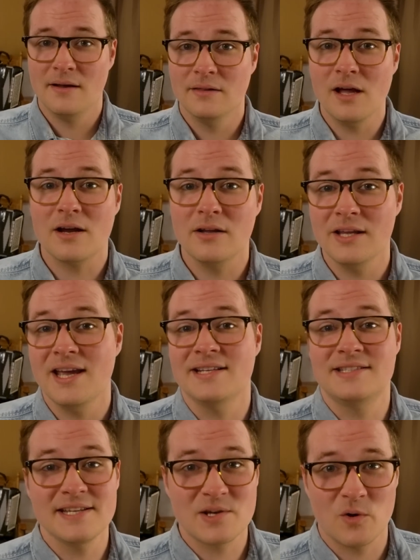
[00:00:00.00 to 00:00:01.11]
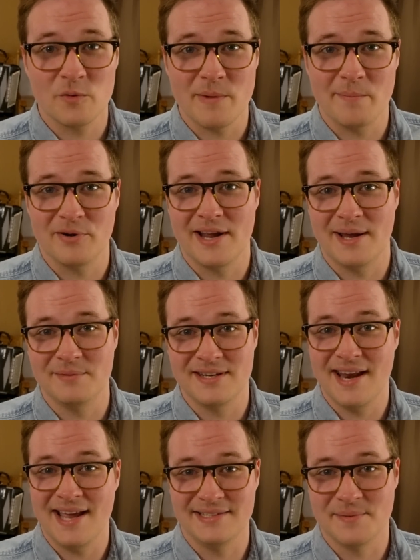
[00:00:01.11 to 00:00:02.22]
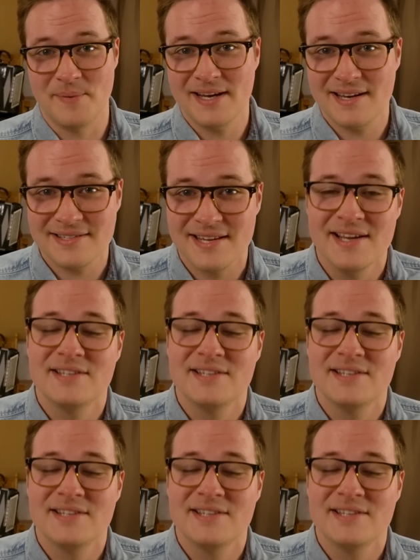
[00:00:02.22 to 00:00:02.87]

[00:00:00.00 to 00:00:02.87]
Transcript: Luckily, a Discord member named Nate Debingus